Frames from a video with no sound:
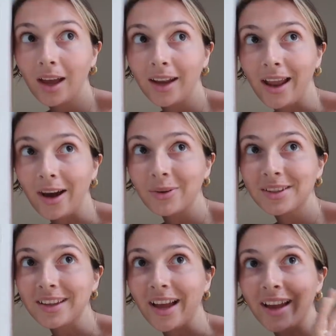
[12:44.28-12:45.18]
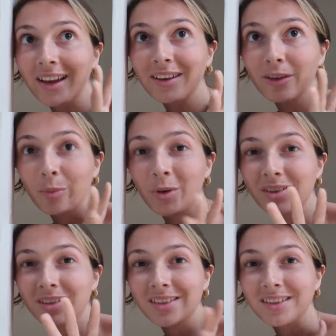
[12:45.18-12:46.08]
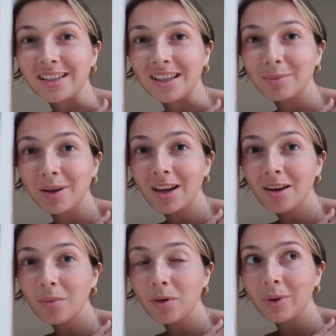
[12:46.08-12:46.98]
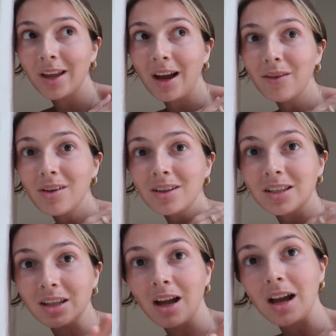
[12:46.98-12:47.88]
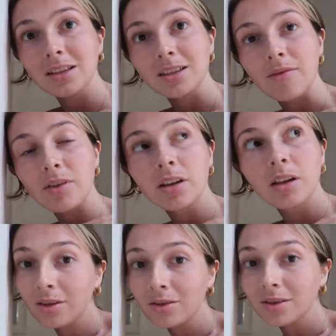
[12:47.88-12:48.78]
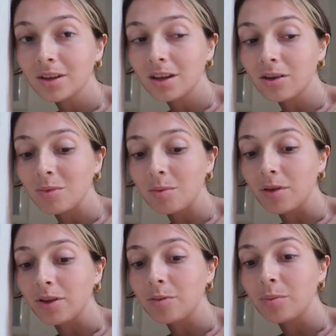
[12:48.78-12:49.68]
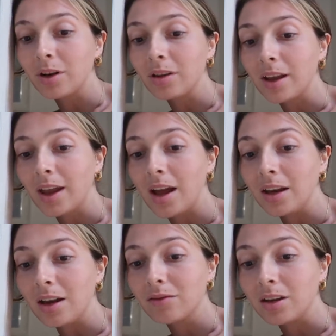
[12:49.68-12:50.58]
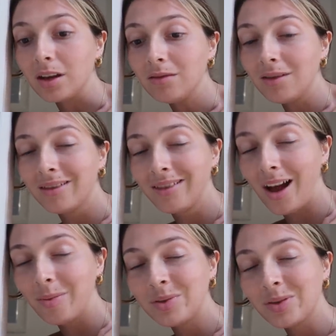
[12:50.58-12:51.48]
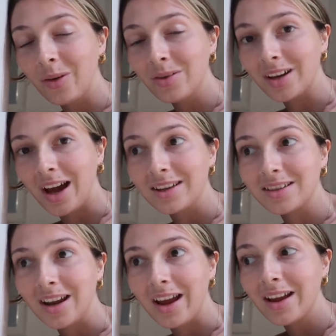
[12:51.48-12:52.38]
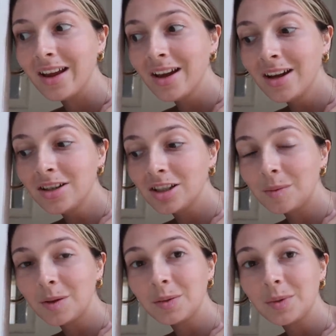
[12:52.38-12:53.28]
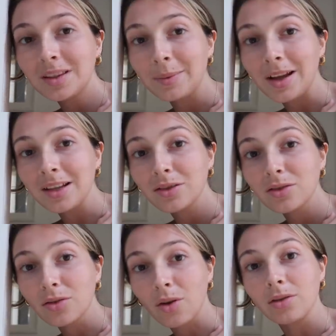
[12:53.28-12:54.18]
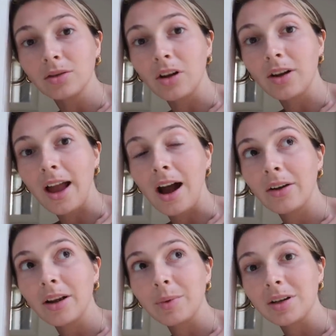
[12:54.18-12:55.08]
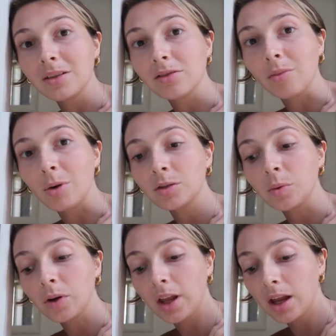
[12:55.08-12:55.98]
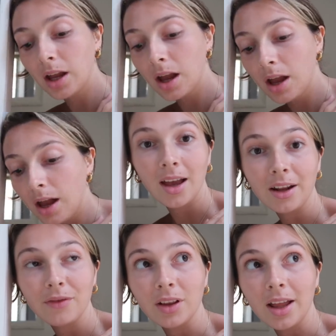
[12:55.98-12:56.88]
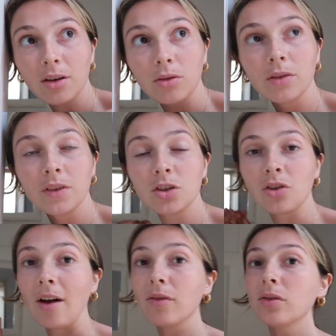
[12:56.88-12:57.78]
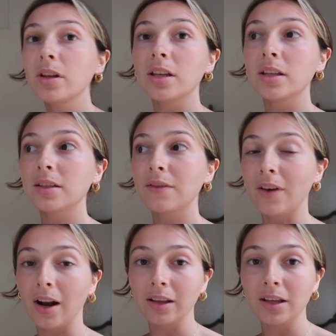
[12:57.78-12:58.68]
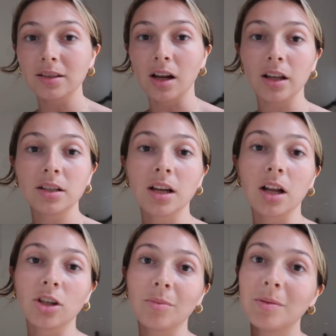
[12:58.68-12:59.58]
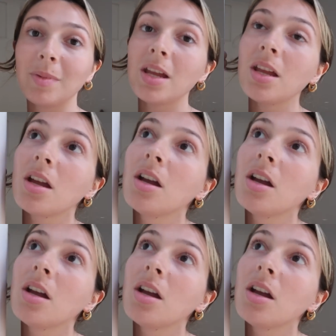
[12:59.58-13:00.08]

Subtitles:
And now it's like almost 6 p.m. We have dinner at 7. I honestly cannot be bothered putting like any effort in. I'm so tired today just because we spent so long out and we did so much walking. And I feel like all of this travel is finally starting to catch up to me.